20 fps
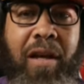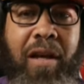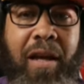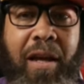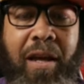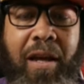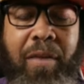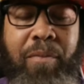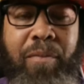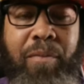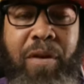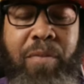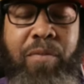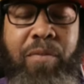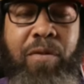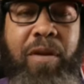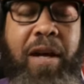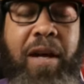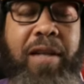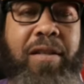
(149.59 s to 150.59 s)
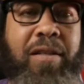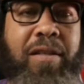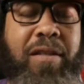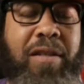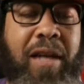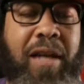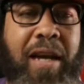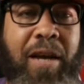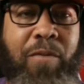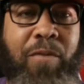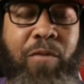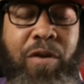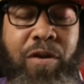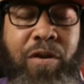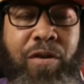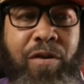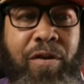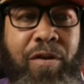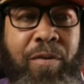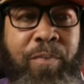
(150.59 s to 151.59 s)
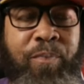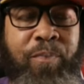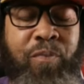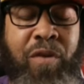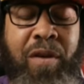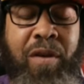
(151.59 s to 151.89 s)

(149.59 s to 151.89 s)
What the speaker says: And people like to say when you're